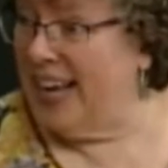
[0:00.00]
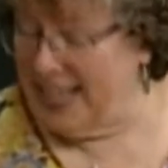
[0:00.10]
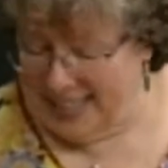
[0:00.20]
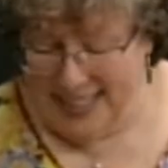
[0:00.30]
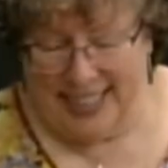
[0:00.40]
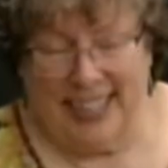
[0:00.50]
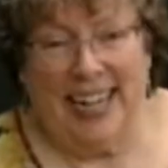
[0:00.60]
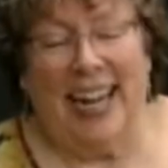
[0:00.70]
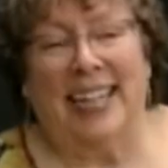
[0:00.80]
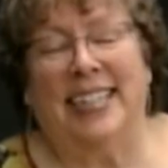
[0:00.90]
Yes,
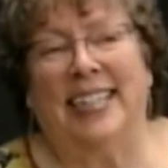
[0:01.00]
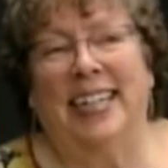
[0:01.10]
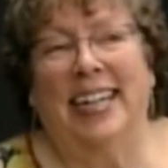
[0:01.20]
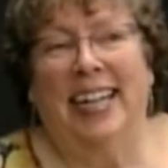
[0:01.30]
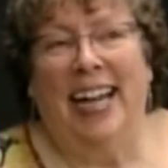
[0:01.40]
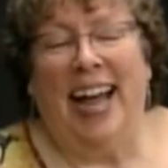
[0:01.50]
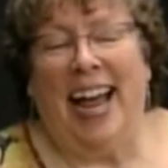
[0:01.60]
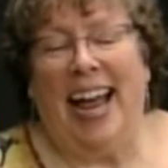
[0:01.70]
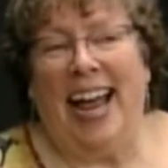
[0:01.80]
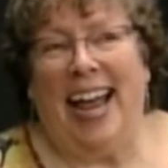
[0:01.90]
yes.
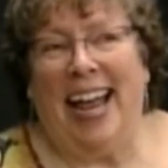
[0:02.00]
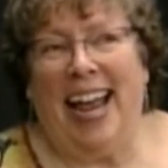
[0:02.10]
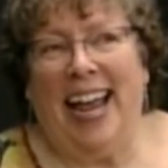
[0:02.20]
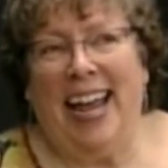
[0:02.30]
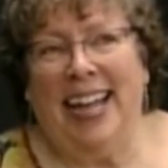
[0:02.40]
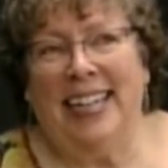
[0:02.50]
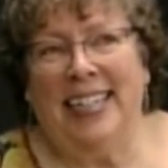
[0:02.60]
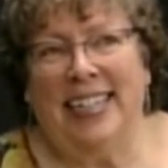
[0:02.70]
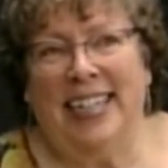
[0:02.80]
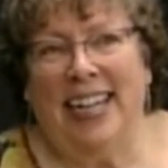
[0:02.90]

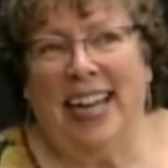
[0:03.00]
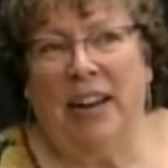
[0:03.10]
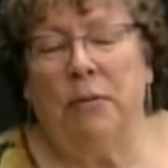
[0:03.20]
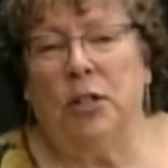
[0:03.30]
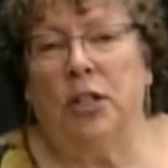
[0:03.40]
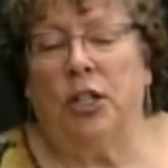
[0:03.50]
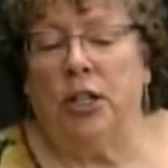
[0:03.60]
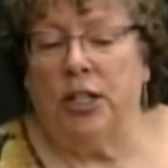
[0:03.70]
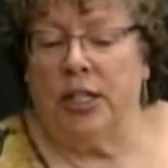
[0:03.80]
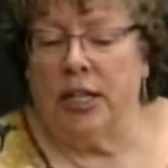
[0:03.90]
And it was.
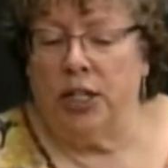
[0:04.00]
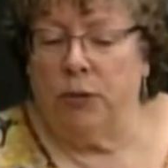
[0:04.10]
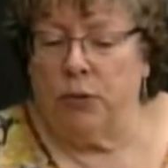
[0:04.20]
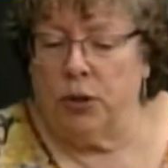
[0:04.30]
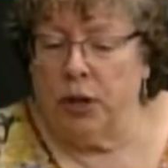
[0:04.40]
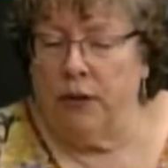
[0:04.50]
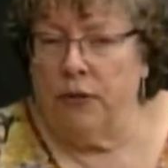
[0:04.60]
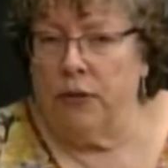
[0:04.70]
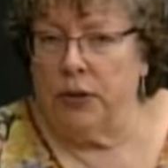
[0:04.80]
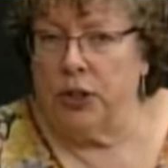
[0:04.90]
She said she was looking
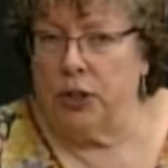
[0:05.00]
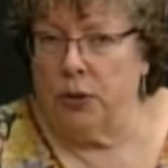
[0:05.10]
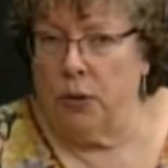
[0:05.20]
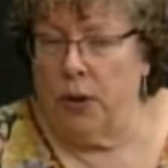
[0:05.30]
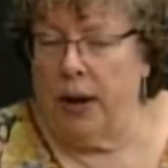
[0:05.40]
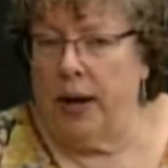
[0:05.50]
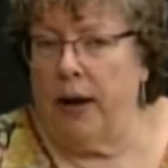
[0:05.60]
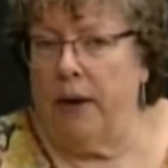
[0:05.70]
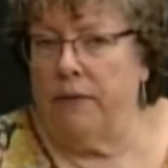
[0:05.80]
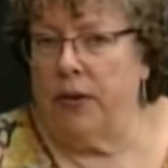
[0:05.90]
for a story
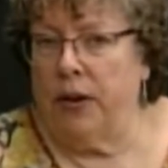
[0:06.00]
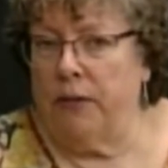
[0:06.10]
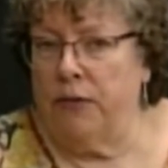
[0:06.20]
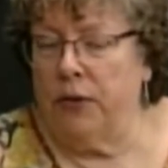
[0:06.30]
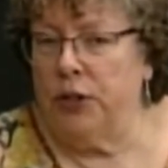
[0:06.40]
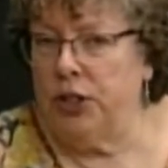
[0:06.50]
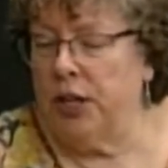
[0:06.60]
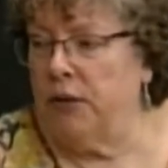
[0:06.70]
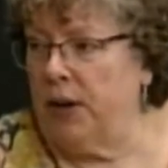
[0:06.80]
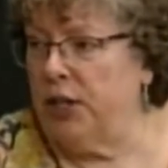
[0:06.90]
of a
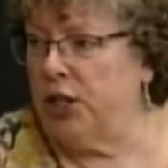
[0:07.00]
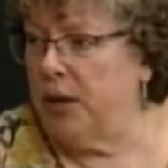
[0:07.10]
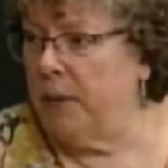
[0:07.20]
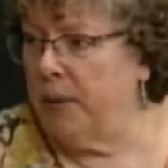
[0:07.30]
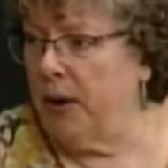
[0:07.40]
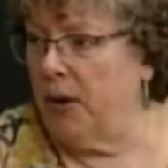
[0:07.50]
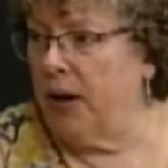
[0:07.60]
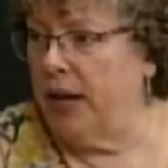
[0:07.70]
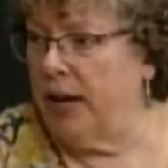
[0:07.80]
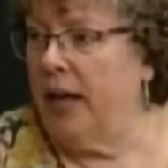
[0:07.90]
first-generation
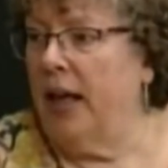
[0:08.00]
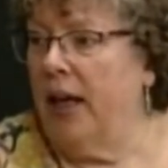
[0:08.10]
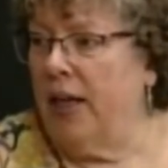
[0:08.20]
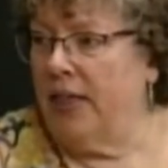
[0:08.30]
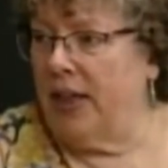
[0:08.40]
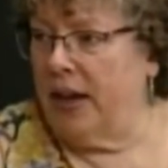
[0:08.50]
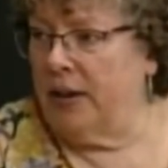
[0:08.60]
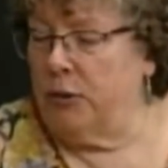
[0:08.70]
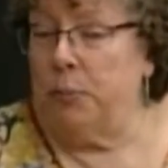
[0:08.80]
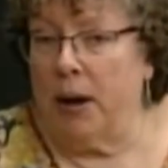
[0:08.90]
American
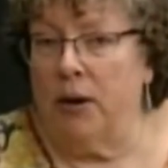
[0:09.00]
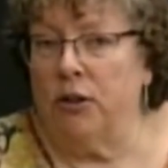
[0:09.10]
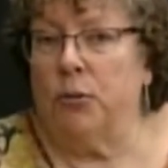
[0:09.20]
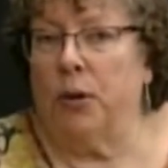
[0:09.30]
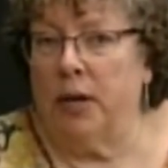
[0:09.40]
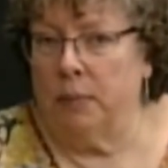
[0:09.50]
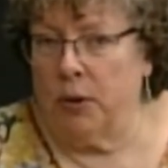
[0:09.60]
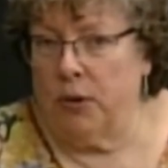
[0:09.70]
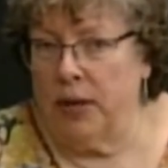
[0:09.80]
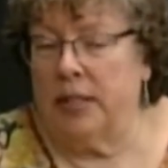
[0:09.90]
whose parents were
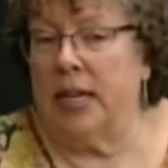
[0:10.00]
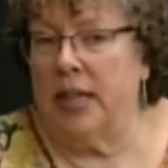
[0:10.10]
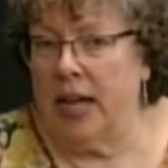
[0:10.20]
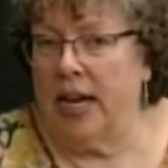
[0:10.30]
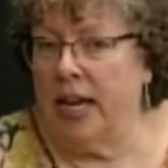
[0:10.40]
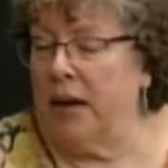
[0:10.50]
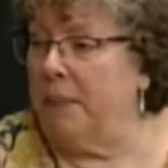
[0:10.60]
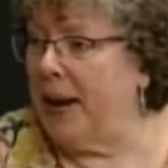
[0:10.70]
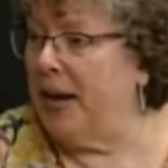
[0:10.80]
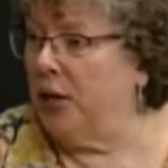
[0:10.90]
immigrants and that he had
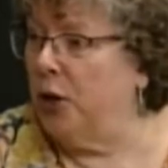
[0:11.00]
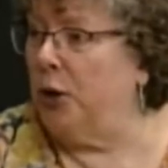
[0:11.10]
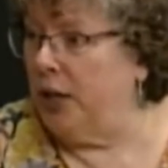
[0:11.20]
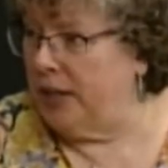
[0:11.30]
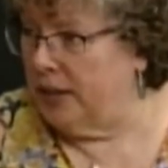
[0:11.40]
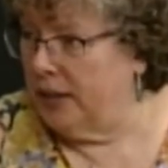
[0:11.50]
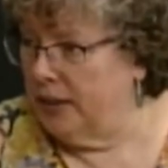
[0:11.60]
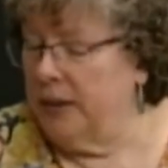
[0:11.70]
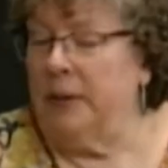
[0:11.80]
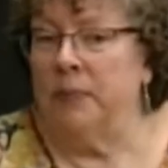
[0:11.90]
made good.
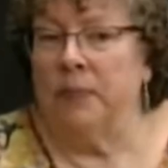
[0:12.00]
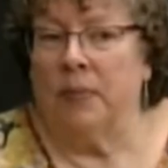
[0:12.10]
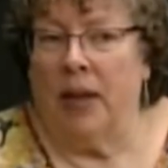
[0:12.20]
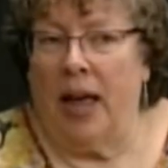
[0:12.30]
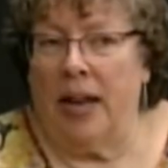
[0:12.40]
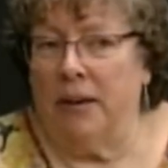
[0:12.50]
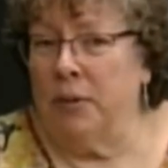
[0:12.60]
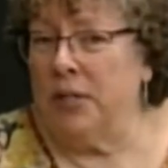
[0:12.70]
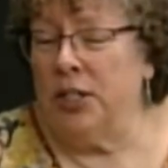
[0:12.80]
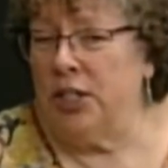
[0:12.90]
And it
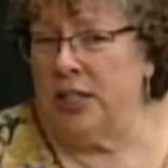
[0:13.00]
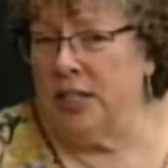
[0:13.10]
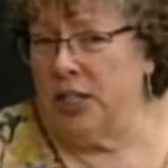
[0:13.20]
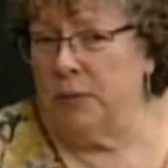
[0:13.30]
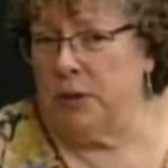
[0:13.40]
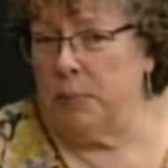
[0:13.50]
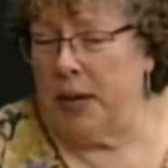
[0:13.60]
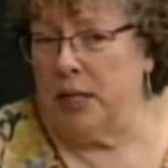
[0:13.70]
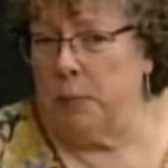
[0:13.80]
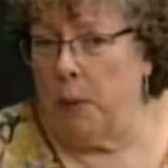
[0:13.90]
wasn't that she was a
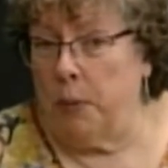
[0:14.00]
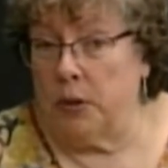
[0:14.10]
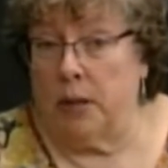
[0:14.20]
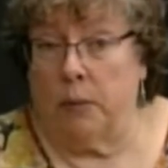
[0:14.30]
baseball person.